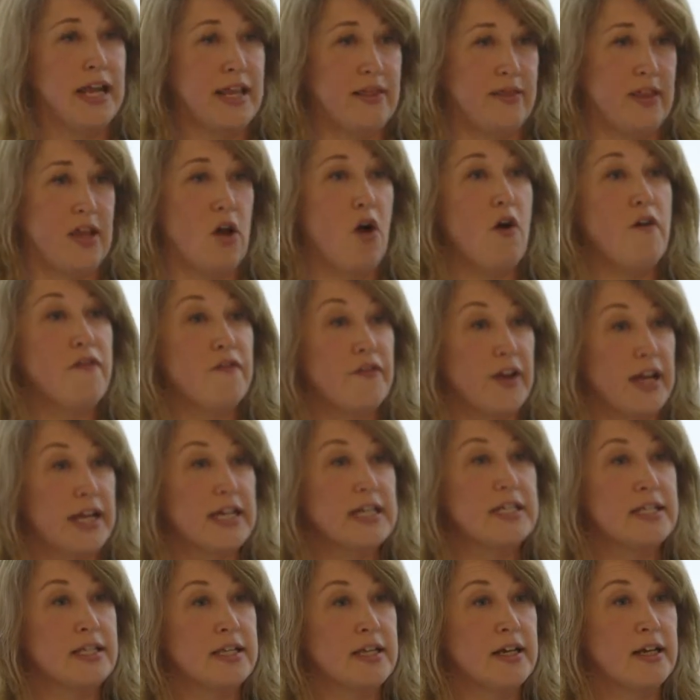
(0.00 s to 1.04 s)
in the
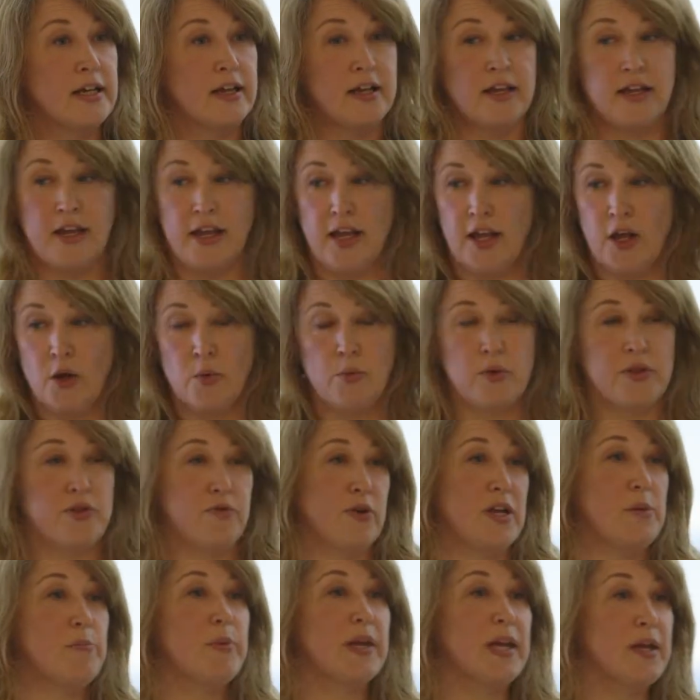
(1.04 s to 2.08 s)
office were
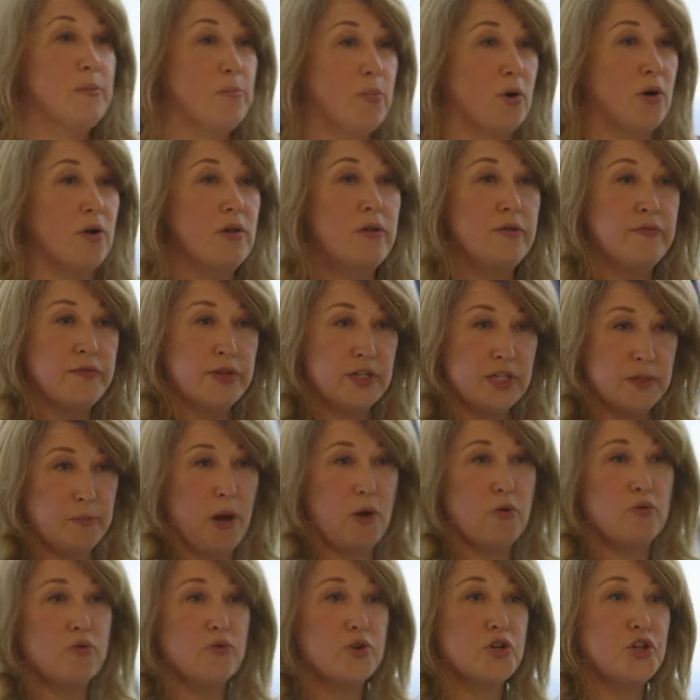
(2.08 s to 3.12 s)
3 people that
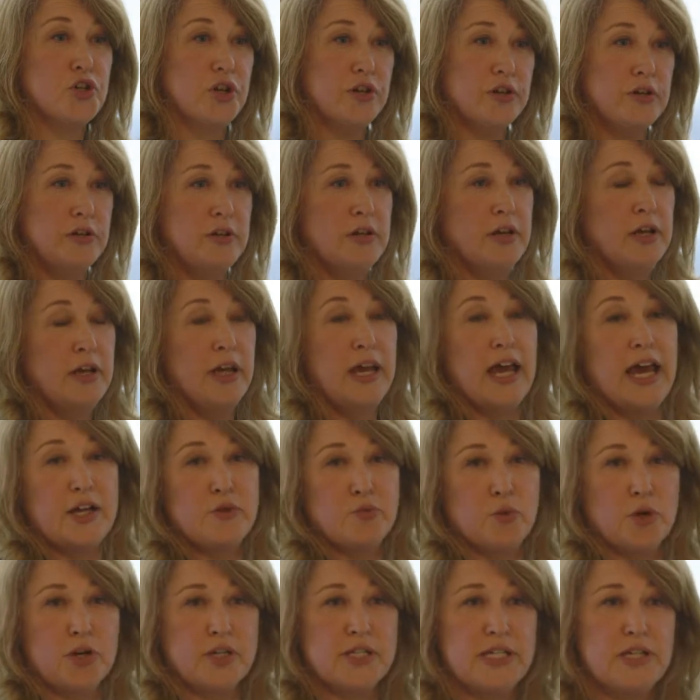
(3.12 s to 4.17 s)
spoke Russian,
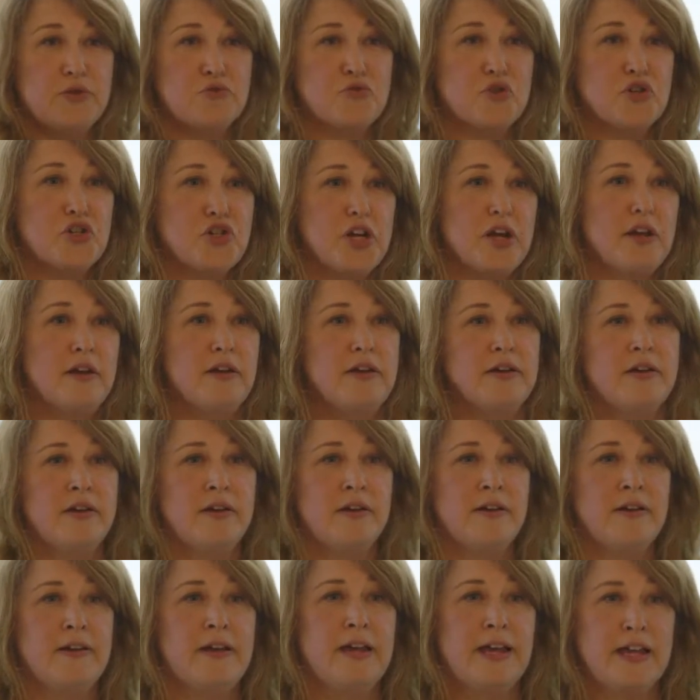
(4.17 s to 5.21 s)
had worked in Russia,
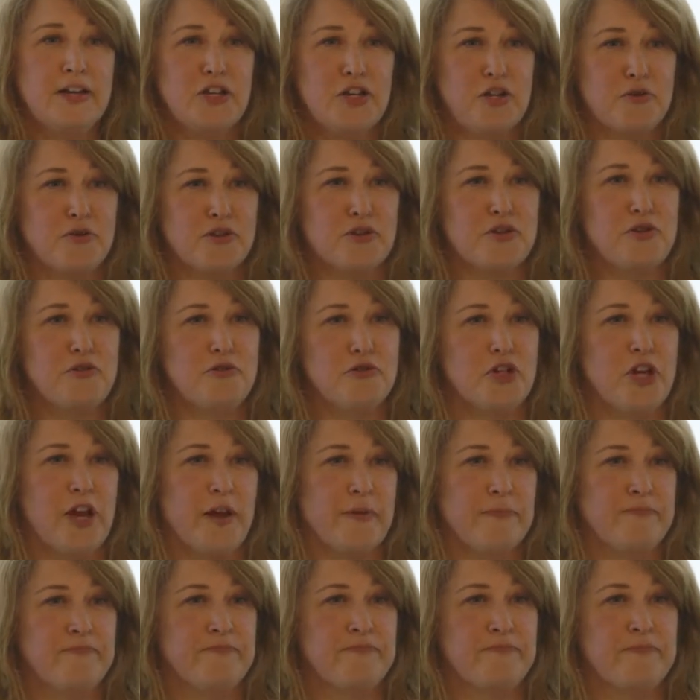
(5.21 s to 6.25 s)
knew the
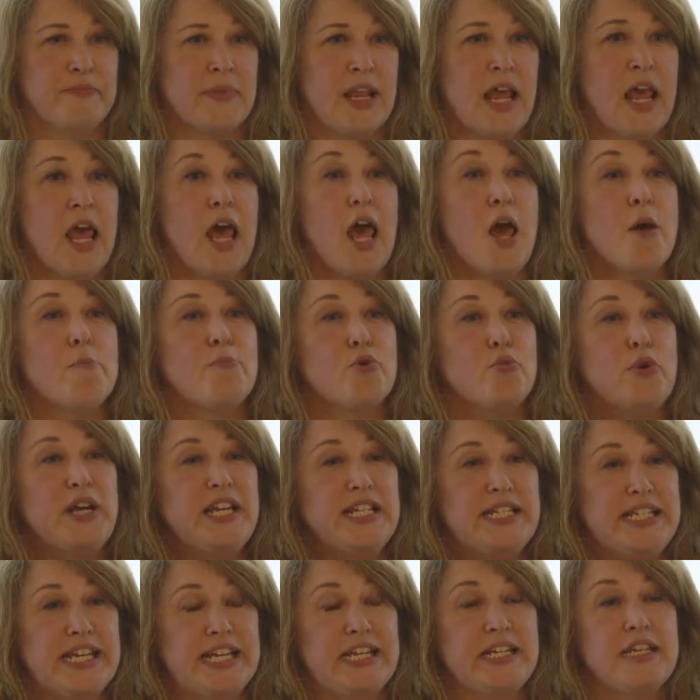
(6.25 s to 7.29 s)
culture. But
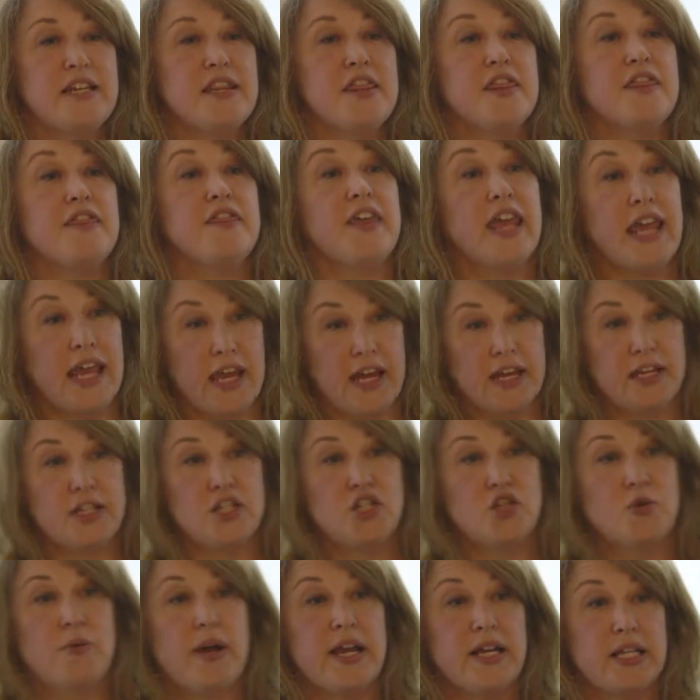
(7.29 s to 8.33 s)
we didn't think
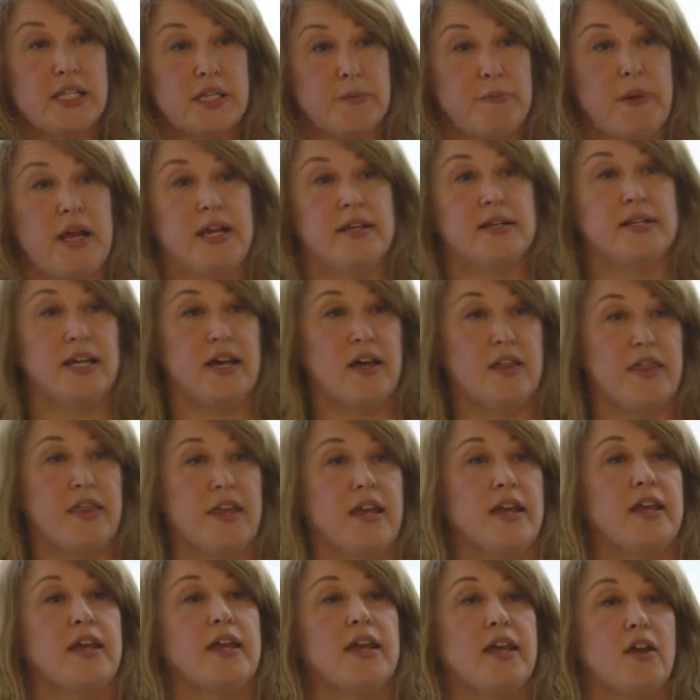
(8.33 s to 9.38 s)
to expand our
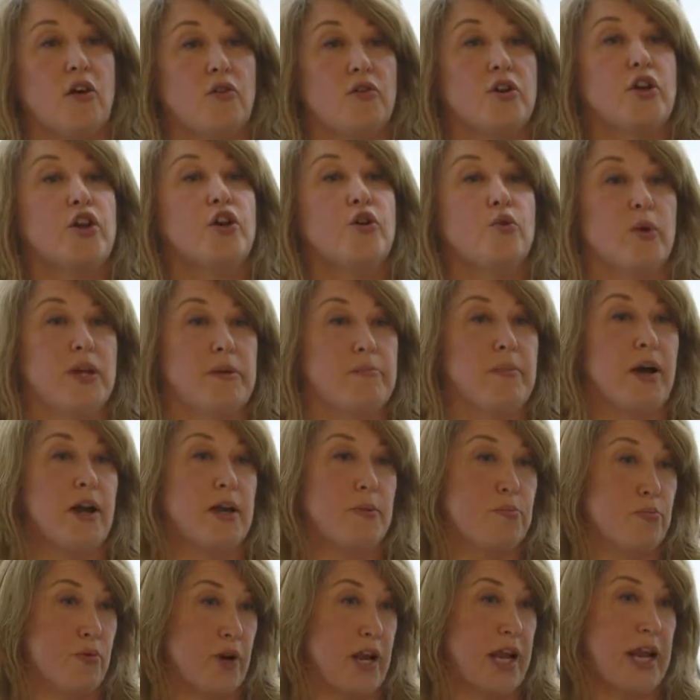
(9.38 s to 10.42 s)
thinking on who we
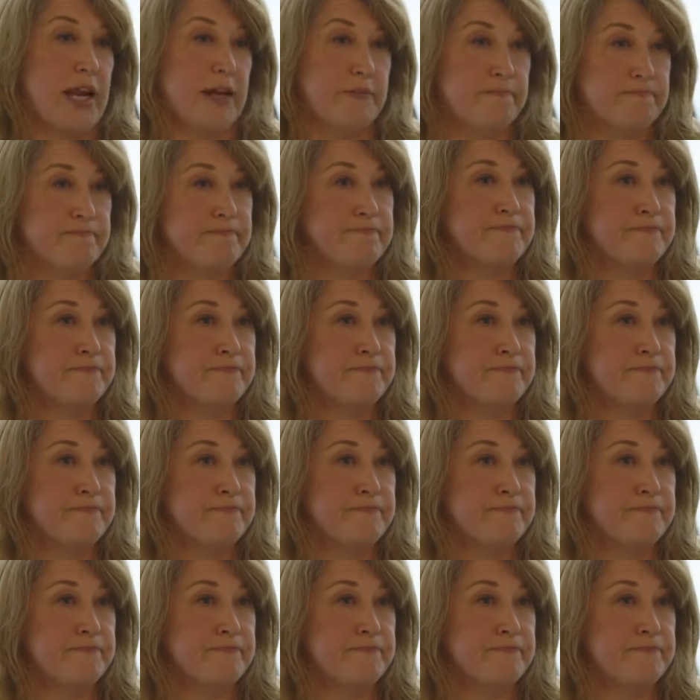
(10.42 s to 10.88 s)
might bring in.